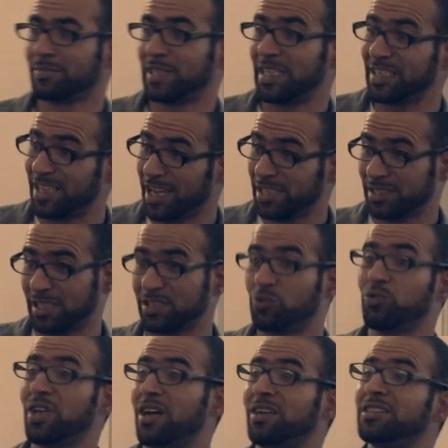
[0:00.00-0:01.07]
In Gaza,
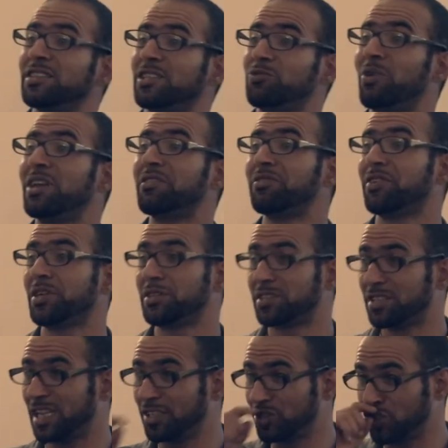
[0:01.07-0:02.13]
we are in the 21st
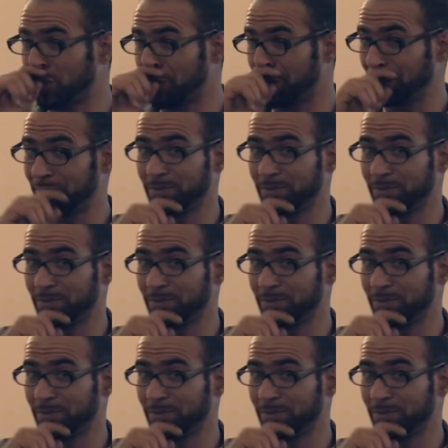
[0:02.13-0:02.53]
century.